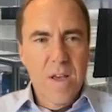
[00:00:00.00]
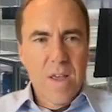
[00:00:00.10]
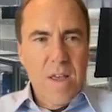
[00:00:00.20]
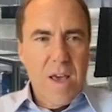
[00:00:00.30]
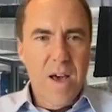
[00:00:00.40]

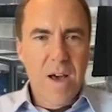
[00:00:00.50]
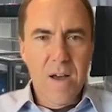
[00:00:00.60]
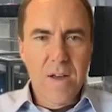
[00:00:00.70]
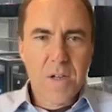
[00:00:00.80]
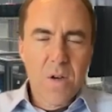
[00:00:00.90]

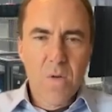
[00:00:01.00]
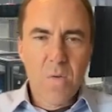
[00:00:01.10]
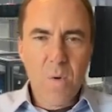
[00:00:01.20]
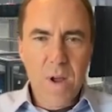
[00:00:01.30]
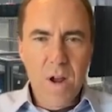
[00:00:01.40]
Yeah.
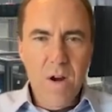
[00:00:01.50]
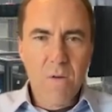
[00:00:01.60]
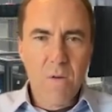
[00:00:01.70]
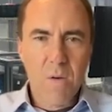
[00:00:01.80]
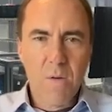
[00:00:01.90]
So
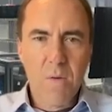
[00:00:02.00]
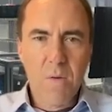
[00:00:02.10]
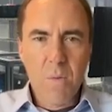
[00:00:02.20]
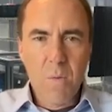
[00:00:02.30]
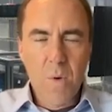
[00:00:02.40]

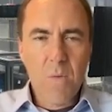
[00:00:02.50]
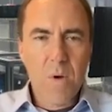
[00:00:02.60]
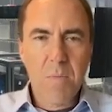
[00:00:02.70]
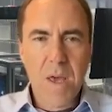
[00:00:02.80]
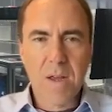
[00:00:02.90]
what we
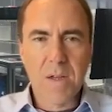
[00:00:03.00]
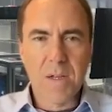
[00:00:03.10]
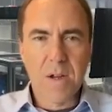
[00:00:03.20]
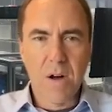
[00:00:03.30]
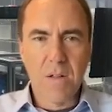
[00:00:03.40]
make is
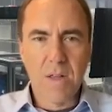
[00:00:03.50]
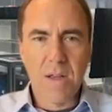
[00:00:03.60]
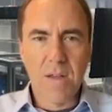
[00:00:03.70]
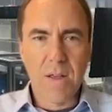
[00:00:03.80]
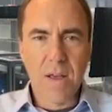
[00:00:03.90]
called
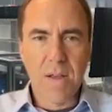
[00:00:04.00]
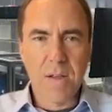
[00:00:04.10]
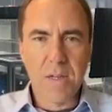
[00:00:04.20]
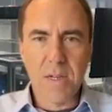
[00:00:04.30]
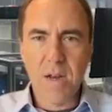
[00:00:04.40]
a
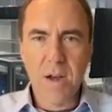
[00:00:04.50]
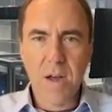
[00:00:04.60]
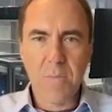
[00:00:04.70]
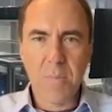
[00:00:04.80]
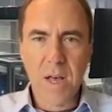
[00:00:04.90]

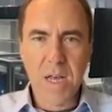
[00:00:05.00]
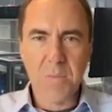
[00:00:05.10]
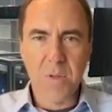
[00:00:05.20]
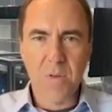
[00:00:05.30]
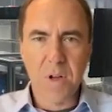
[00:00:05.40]
Xenon
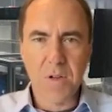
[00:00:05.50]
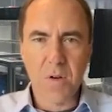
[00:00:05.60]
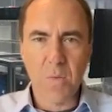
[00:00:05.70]
plasma thruster,